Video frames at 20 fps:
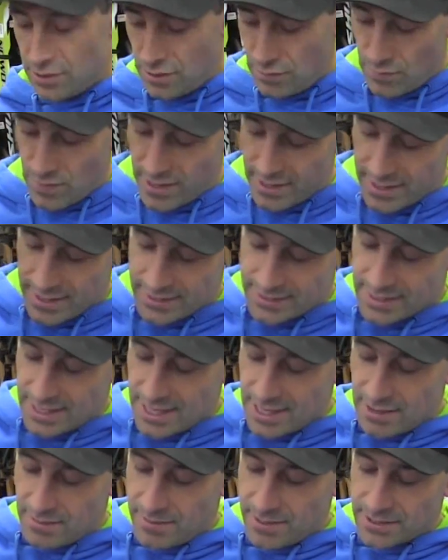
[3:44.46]
so you want this
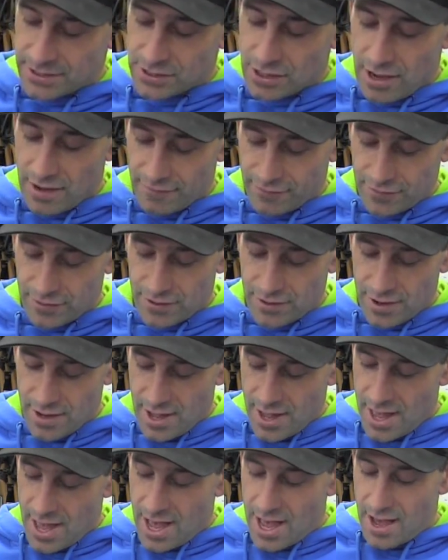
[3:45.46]
ski to be softer,
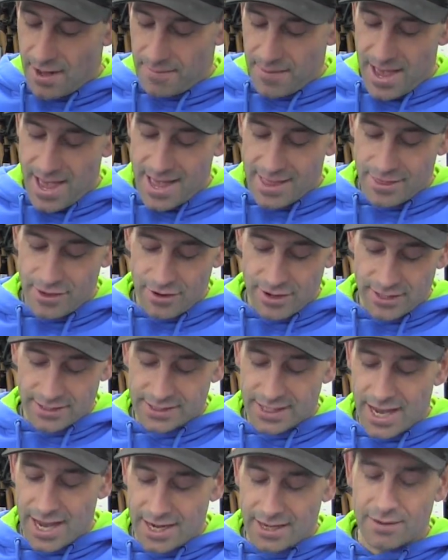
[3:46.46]
and they're
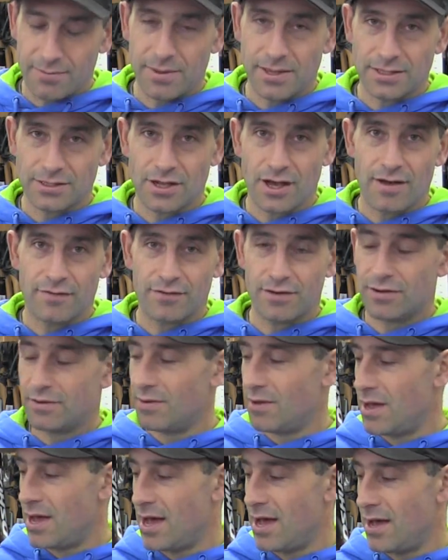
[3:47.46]
designed to be softer
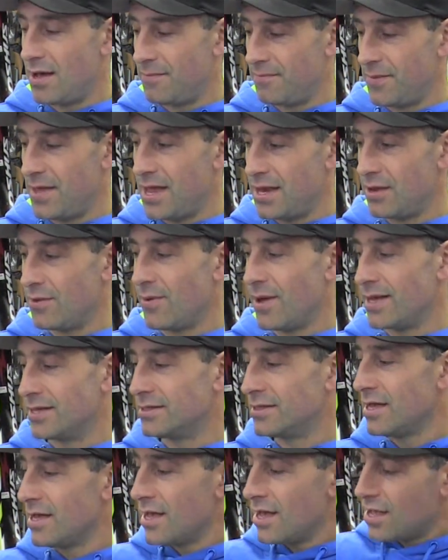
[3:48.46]

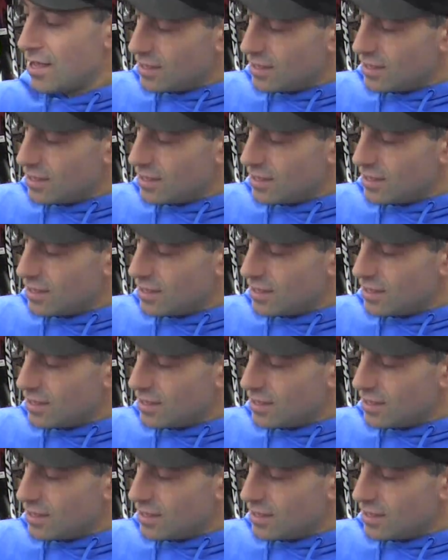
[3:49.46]
anyways.